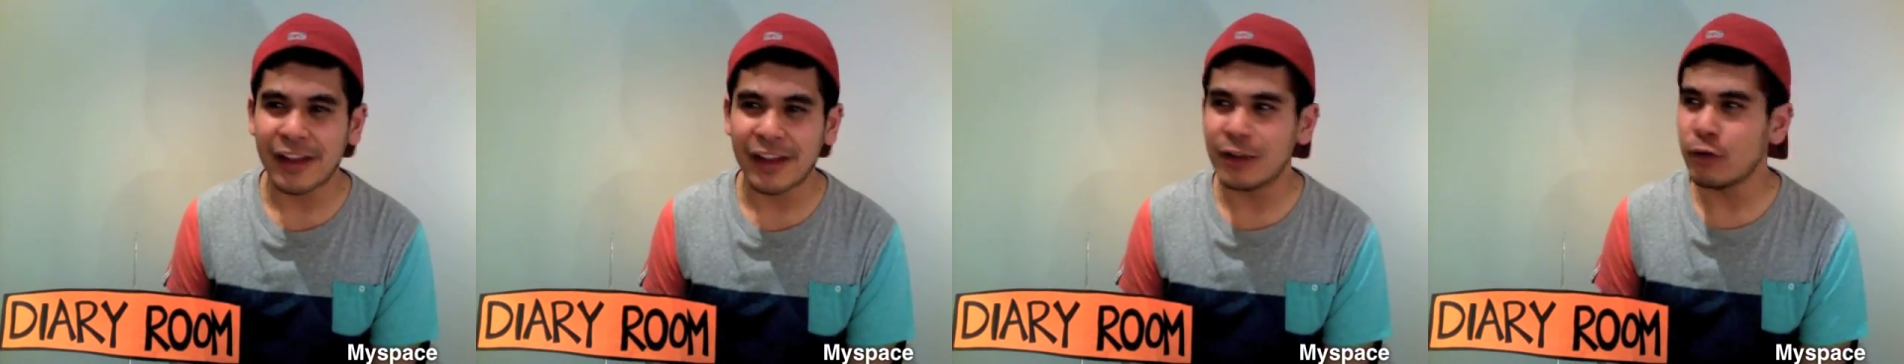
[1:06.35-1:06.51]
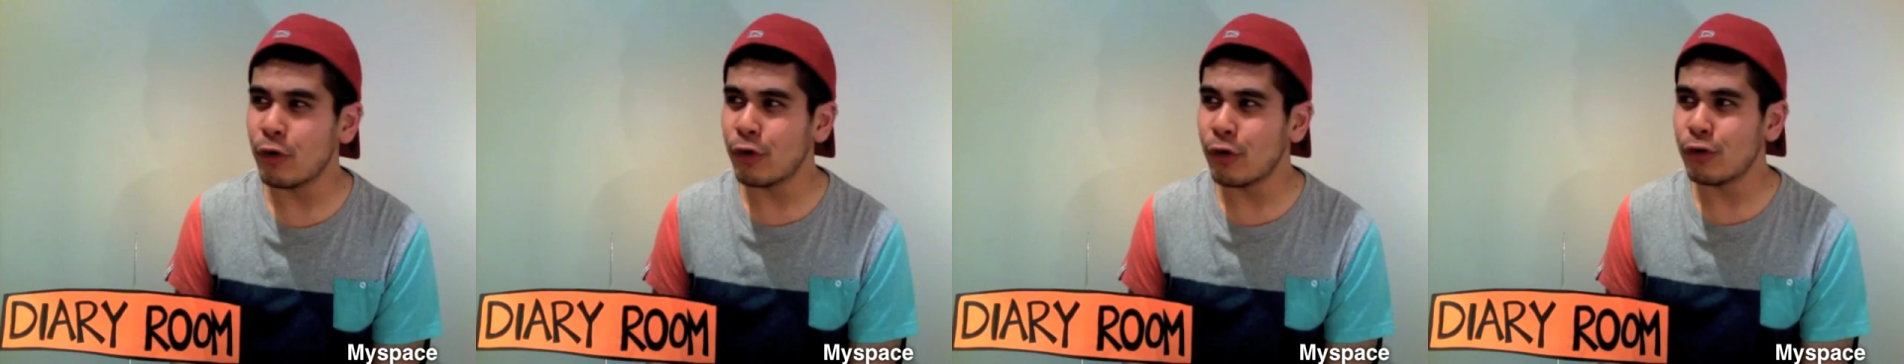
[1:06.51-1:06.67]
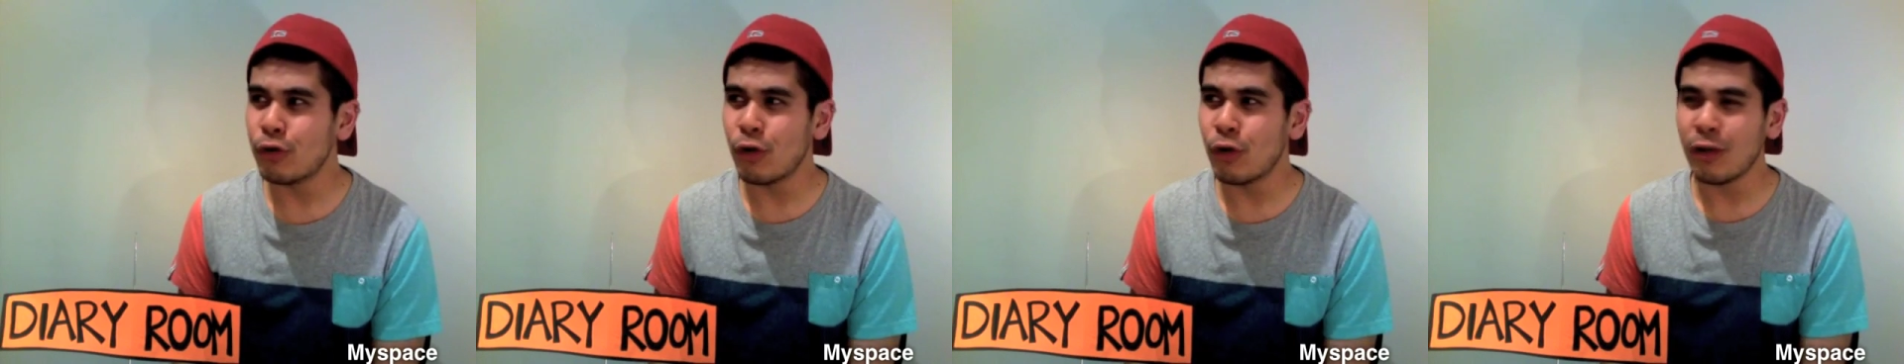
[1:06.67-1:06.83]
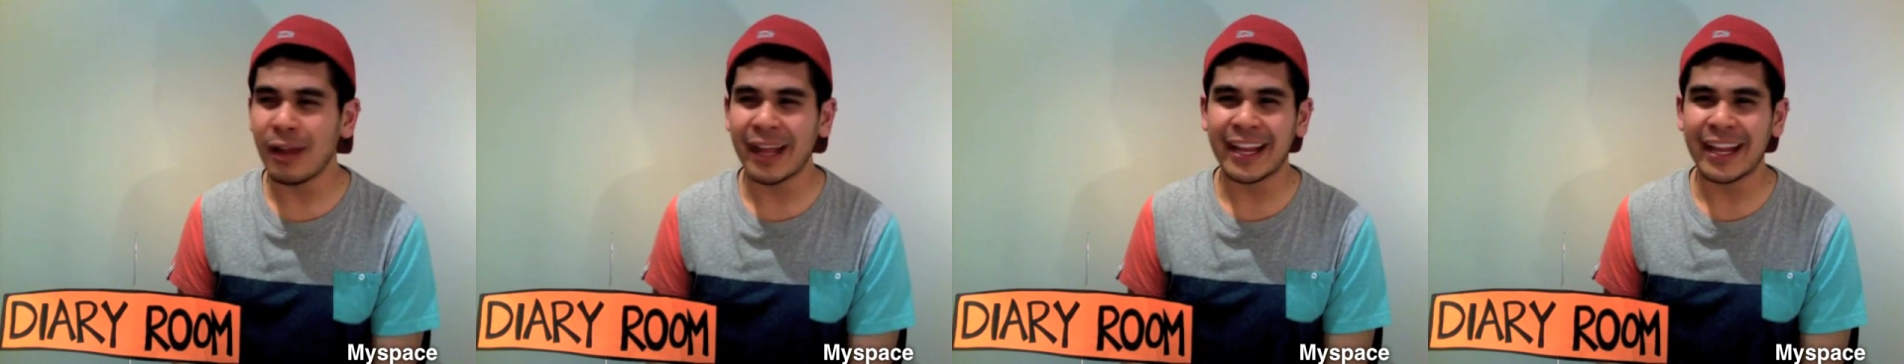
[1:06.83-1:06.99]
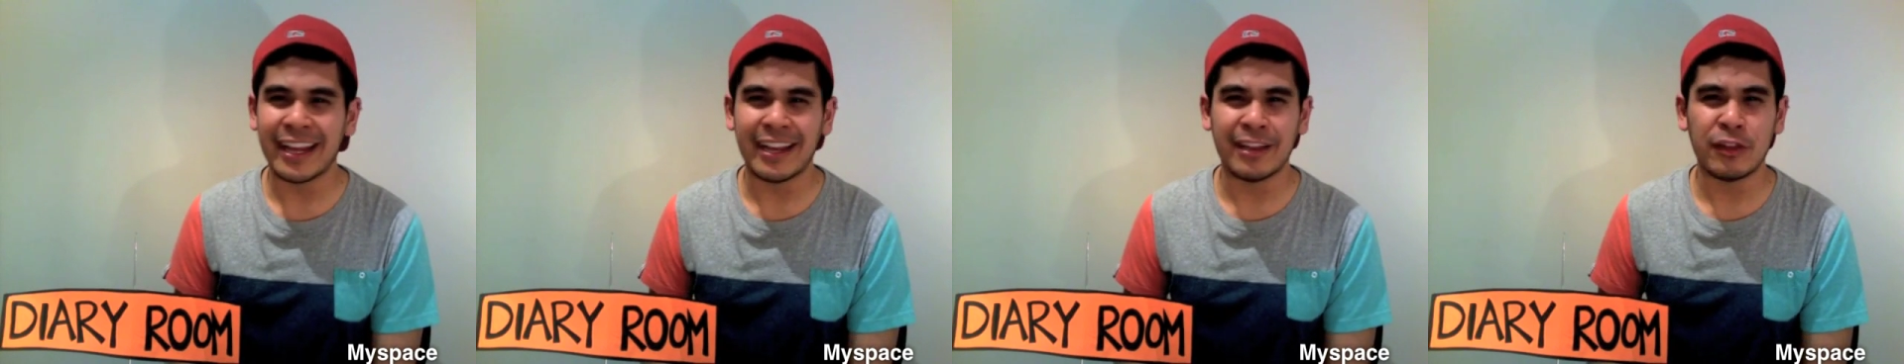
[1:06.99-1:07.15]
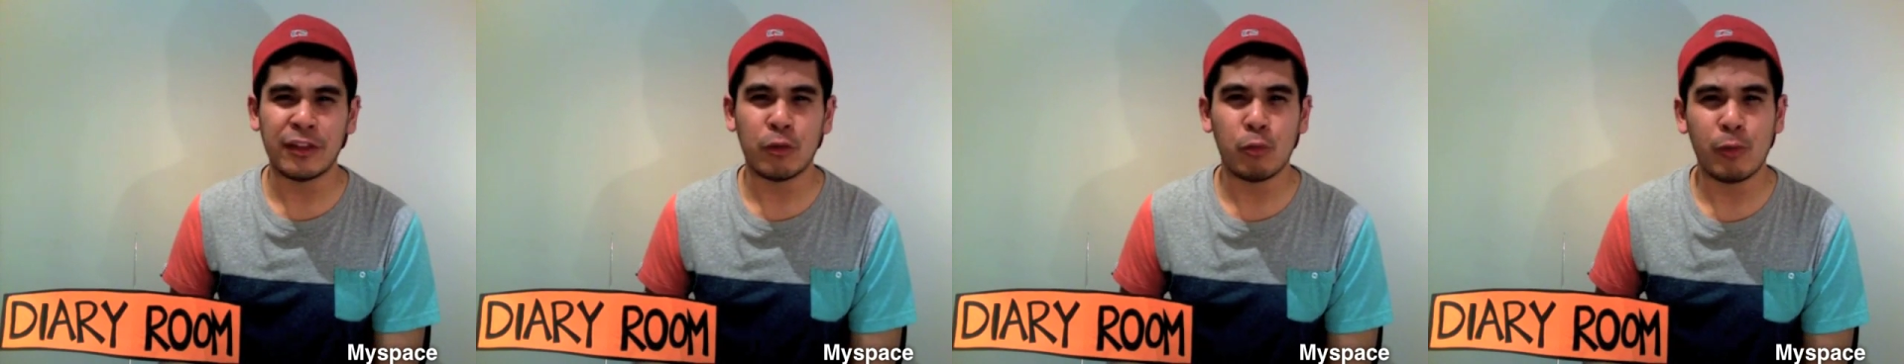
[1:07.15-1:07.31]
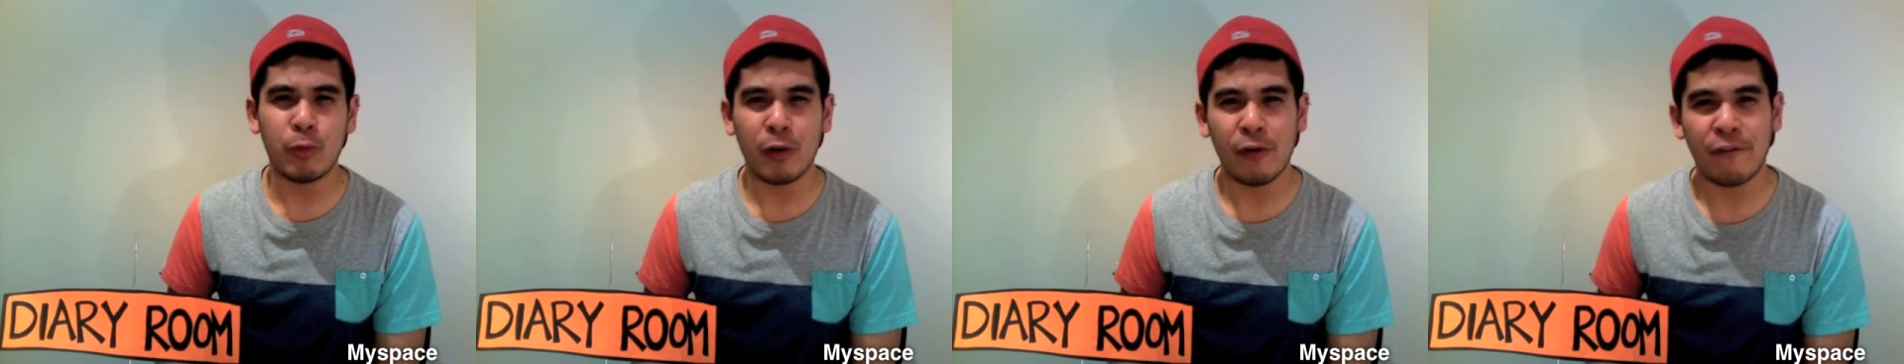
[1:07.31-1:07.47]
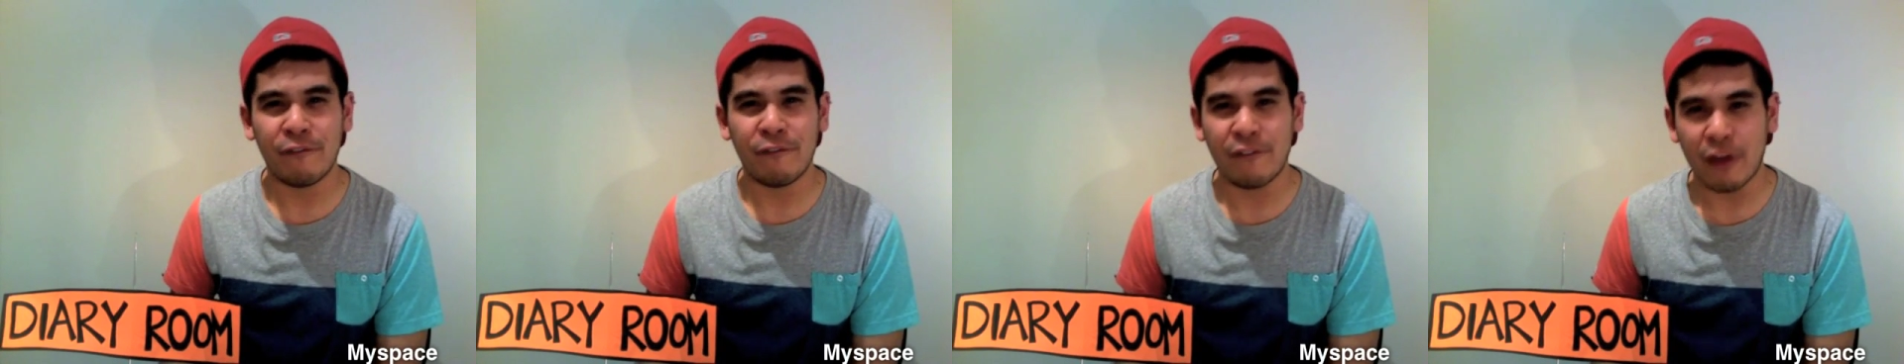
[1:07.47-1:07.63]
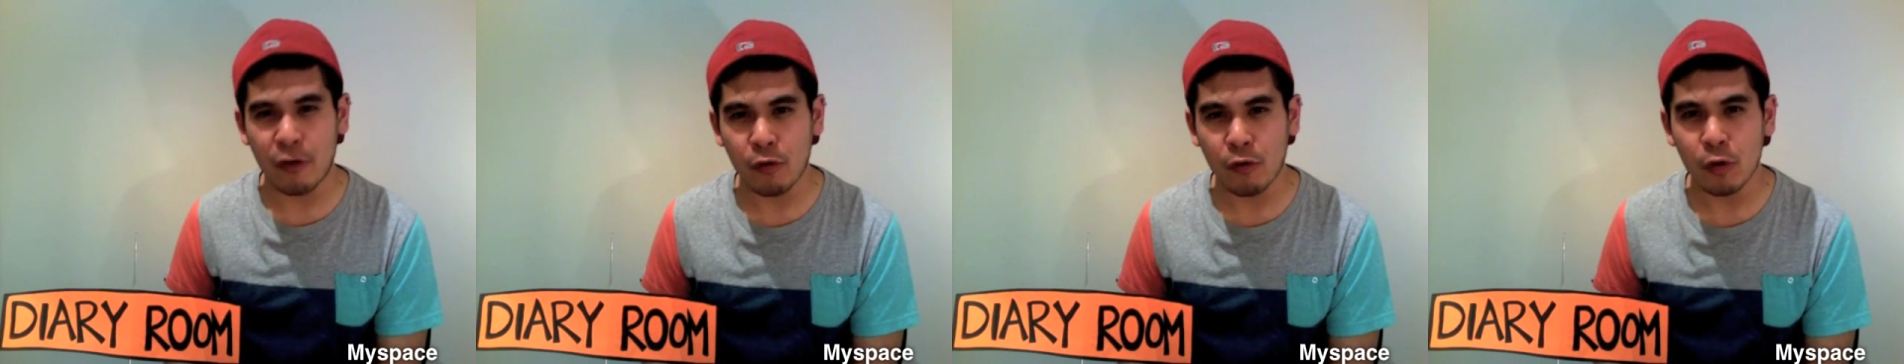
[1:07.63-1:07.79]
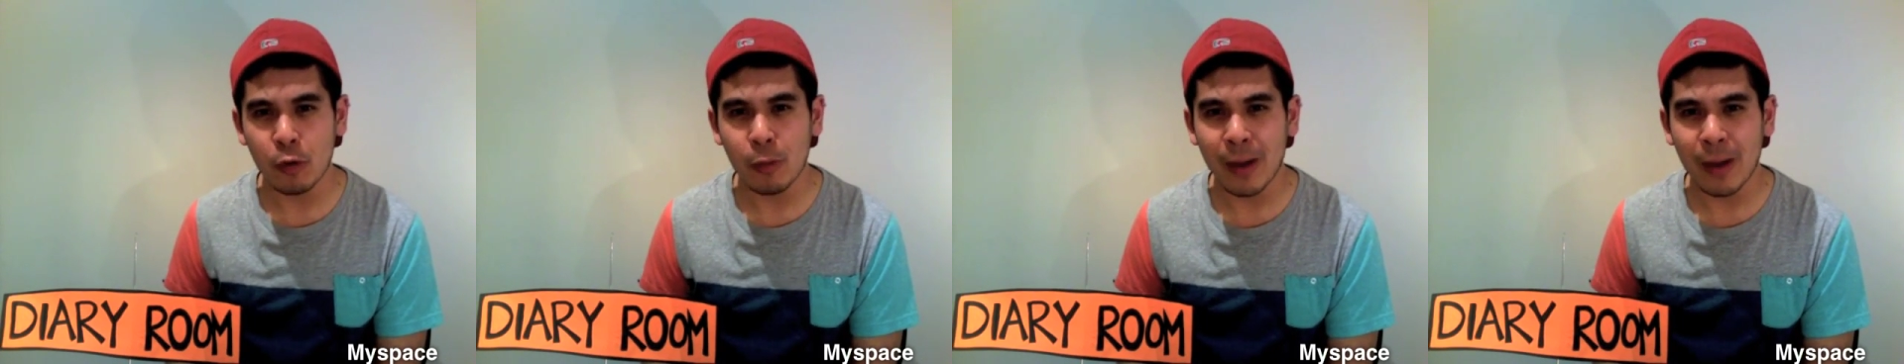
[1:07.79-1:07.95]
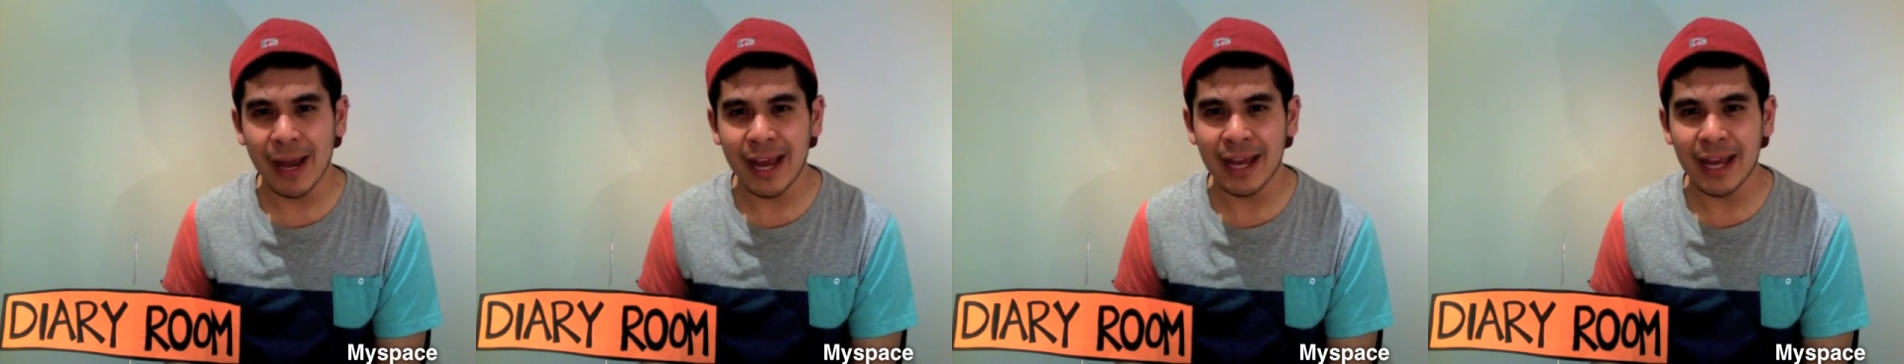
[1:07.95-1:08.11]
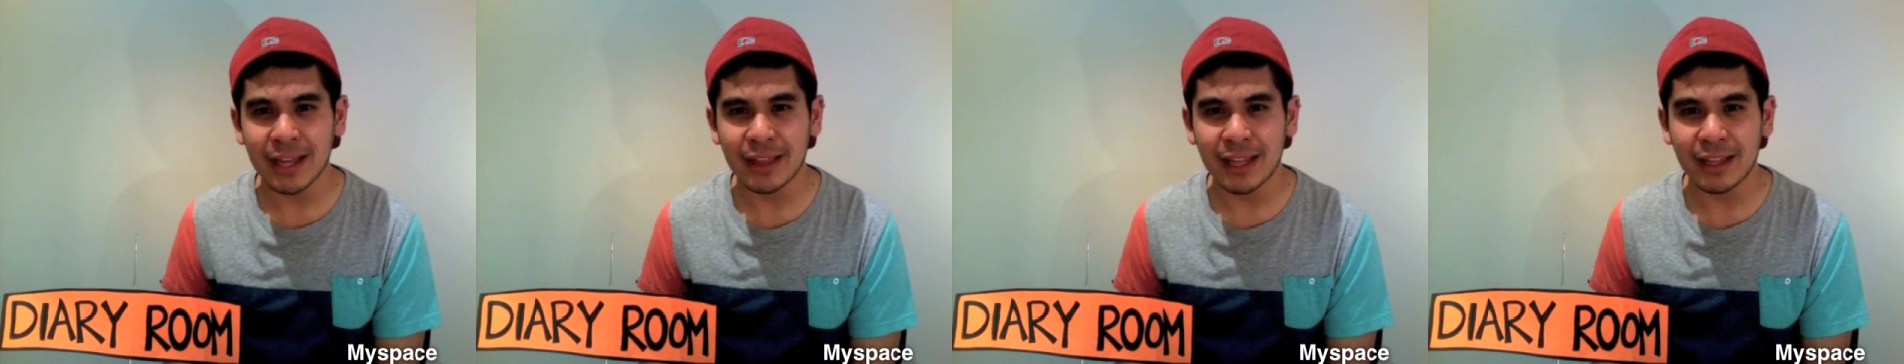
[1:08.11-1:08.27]
And no, not like in the Will Ferrell
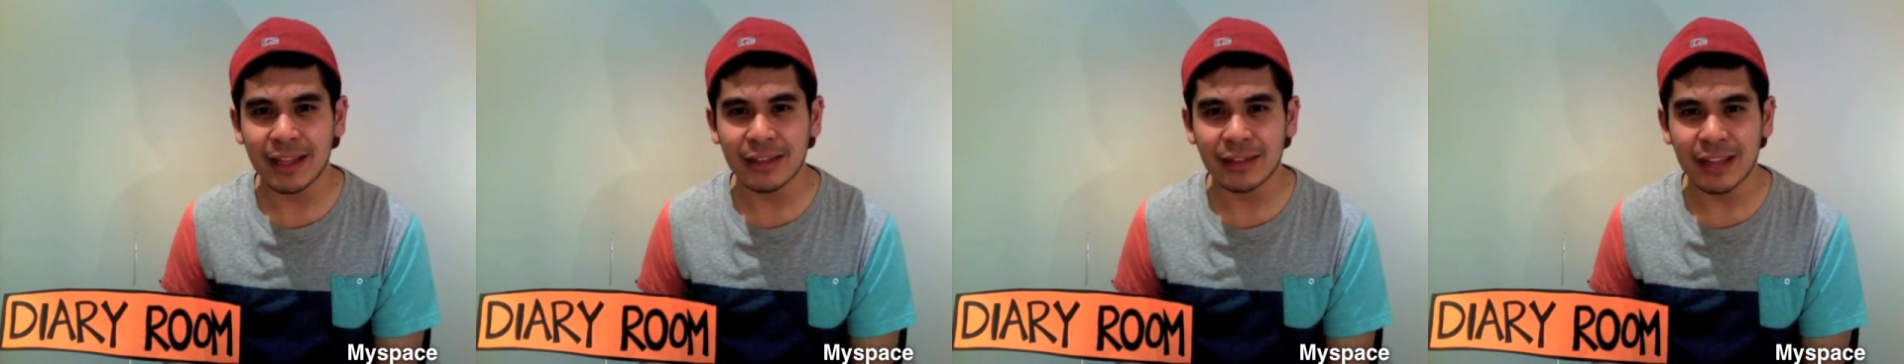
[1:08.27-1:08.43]
way.